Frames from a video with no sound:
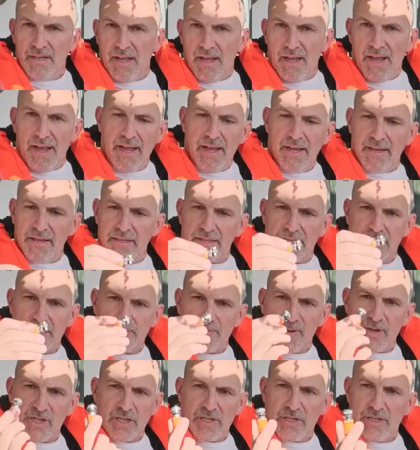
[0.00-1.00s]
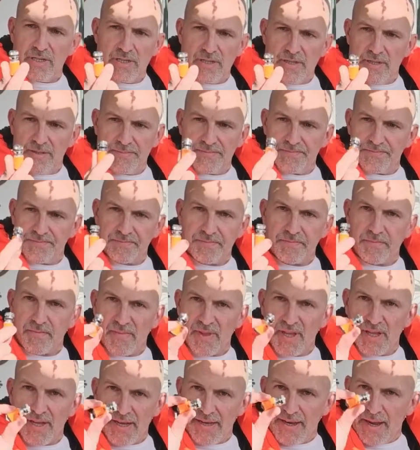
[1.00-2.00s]
And the special
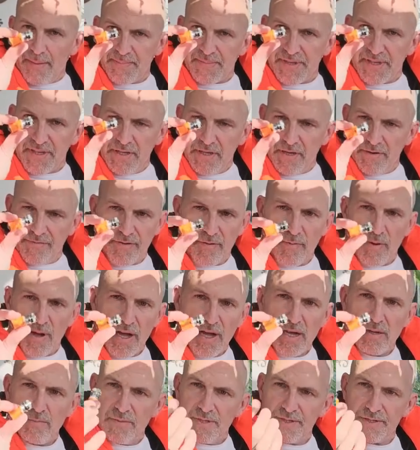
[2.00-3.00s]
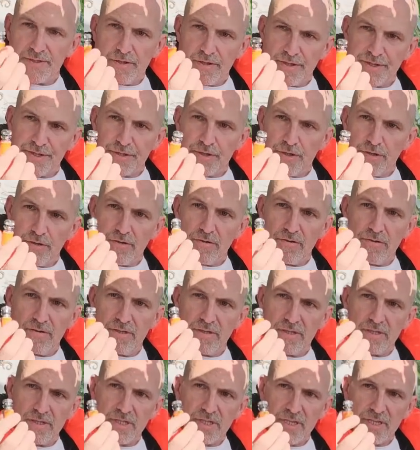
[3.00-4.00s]
adapter here from Achim is also
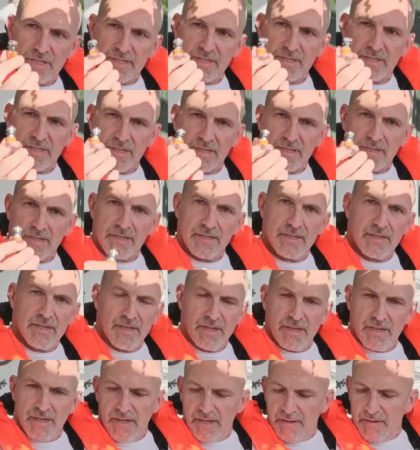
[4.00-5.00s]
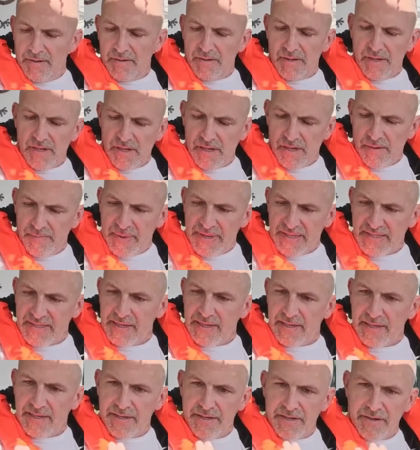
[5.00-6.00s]
just
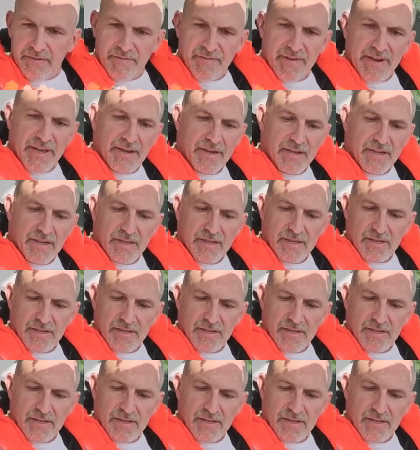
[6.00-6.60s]
basically an inflator,